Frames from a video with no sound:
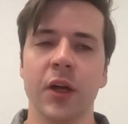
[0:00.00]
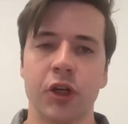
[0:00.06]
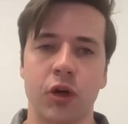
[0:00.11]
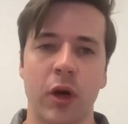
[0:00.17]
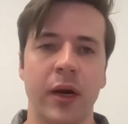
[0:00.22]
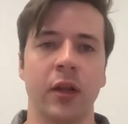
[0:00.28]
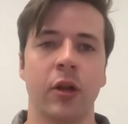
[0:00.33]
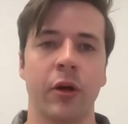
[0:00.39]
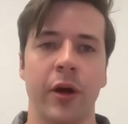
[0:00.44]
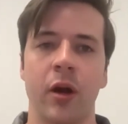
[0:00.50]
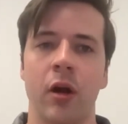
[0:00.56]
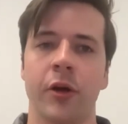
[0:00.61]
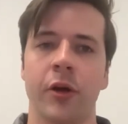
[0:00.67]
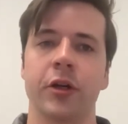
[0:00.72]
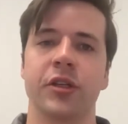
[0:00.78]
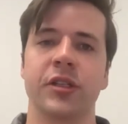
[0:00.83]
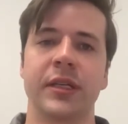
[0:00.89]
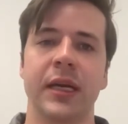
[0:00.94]
try to learn it all
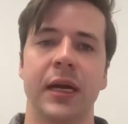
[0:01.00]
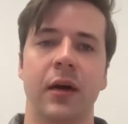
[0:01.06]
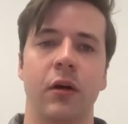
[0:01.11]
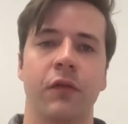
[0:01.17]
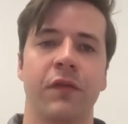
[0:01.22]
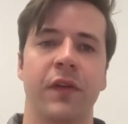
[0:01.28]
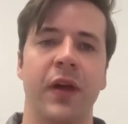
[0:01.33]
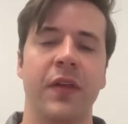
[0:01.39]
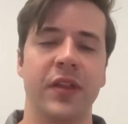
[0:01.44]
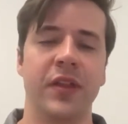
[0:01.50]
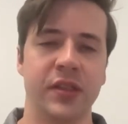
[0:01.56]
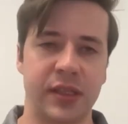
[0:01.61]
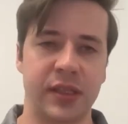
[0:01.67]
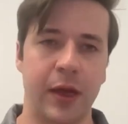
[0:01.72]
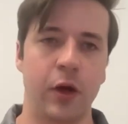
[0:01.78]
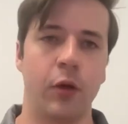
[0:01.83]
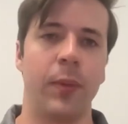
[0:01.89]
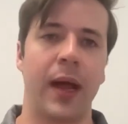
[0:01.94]
yourself and then
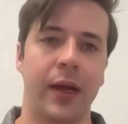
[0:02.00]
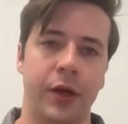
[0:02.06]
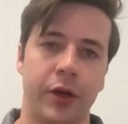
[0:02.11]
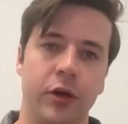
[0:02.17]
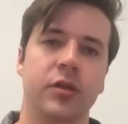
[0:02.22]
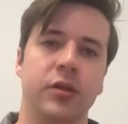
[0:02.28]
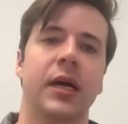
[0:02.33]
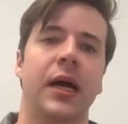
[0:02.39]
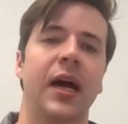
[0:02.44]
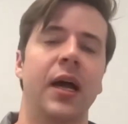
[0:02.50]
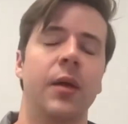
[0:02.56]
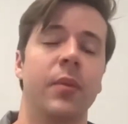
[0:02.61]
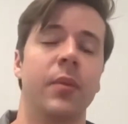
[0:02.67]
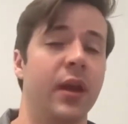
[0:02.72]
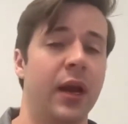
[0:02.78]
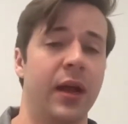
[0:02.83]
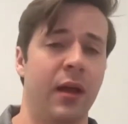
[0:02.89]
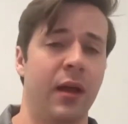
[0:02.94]
scale back your time.
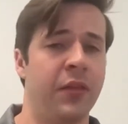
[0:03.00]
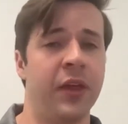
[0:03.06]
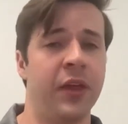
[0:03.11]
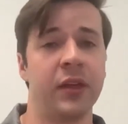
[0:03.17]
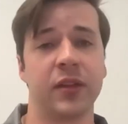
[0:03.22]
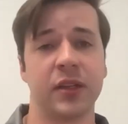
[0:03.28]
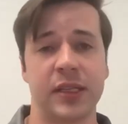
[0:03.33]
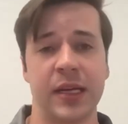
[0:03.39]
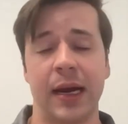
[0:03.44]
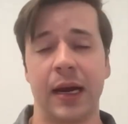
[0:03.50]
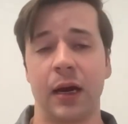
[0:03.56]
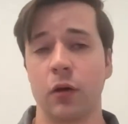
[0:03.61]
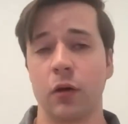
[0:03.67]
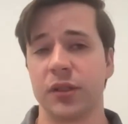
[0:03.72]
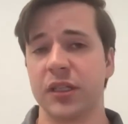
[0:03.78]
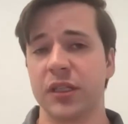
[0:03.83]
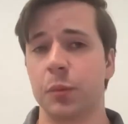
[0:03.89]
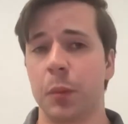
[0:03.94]
And I, I think the 10
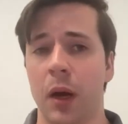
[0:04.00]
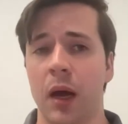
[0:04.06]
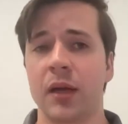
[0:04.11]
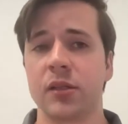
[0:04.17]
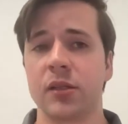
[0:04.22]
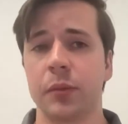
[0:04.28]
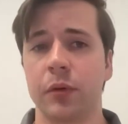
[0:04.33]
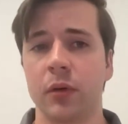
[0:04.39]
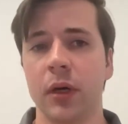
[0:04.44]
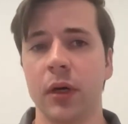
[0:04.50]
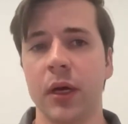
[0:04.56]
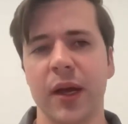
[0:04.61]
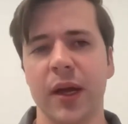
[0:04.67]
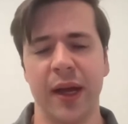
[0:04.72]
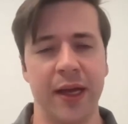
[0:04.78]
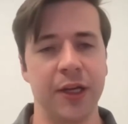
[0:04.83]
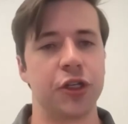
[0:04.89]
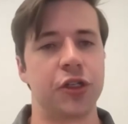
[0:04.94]
hours is possible.
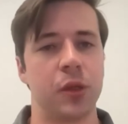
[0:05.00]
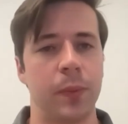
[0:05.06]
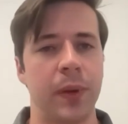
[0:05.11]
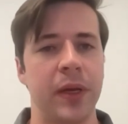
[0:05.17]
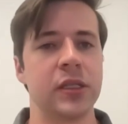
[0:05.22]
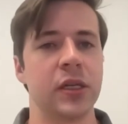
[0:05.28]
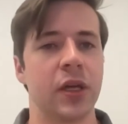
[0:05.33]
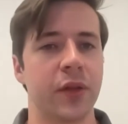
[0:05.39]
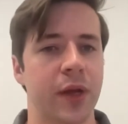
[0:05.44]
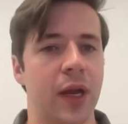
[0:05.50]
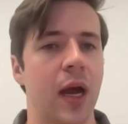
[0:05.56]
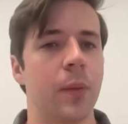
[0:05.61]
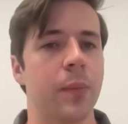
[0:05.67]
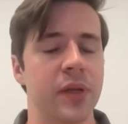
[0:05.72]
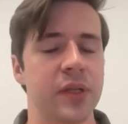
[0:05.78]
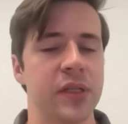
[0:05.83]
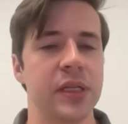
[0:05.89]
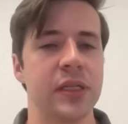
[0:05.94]
It just depends on the
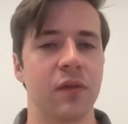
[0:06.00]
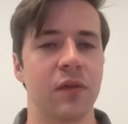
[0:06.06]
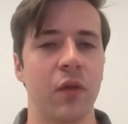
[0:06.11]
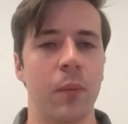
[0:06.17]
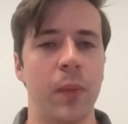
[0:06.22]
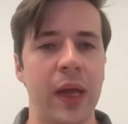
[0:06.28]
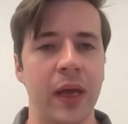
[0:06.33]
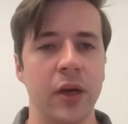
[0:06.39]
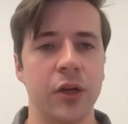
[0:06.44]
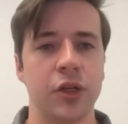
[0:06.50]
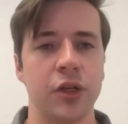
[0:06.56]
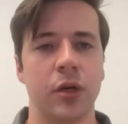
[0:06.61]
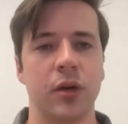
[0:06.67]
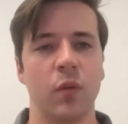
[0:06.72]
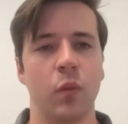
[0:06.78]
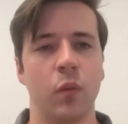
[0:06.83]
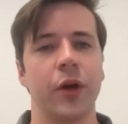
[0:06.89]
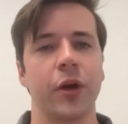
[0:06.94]
competencies of the manager
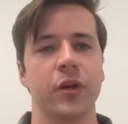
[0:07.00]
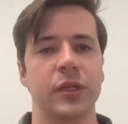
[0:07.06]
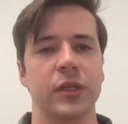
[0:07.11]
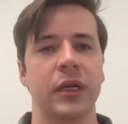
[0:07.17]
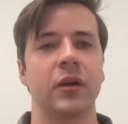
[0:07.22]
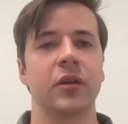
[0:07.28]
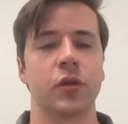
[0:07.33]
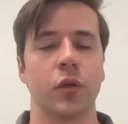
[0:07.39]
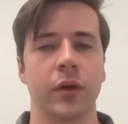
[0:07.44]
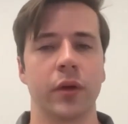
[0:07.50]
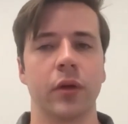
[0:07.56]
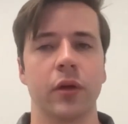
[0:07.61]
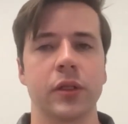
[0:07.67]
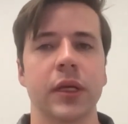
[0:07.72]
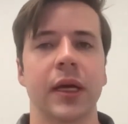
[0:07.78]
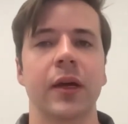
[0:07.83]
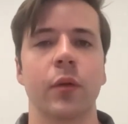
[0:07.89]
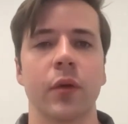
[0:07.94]
and what your territory
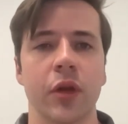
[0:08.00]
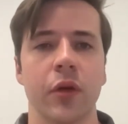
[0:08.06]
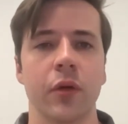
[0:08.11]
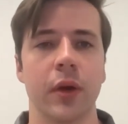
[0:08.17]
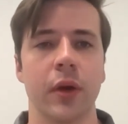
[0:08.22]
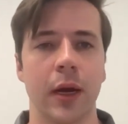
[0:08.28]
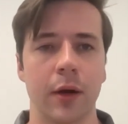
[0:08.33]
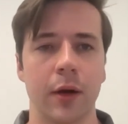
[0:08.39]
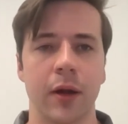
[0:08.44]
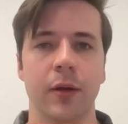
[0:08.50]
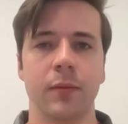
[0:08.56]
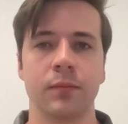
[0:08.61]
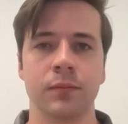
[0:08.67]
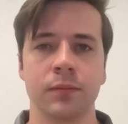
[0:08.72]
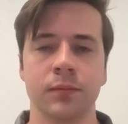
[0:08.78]
looks like when you inherit it.